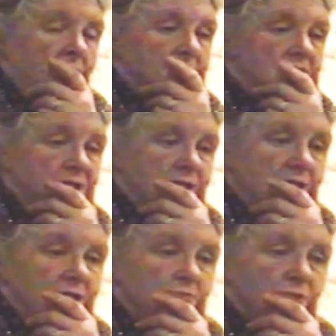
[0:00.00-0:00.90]
and he's
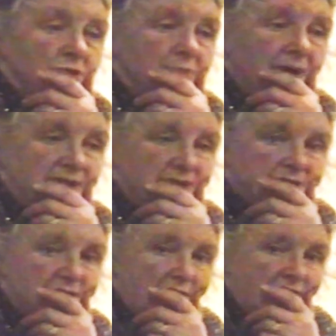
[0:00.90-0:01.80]
seeking to put the
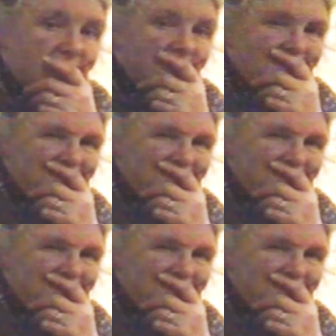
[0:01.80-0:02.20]
pattern together.